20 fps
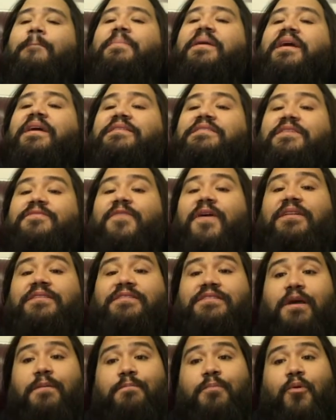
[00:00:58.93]
Because if at
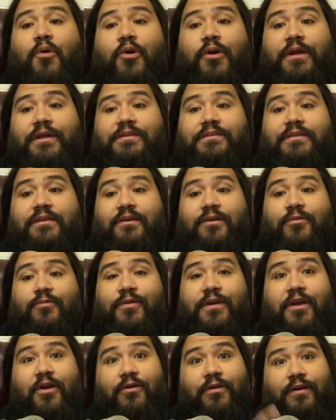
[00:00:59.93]
some point
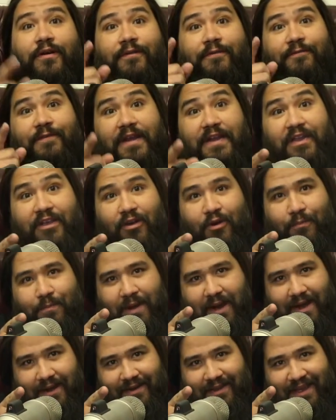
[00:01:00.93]
we go to a video
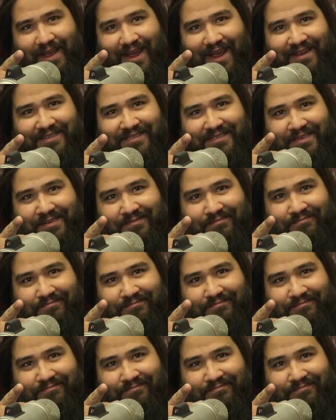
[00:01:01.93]
podcast,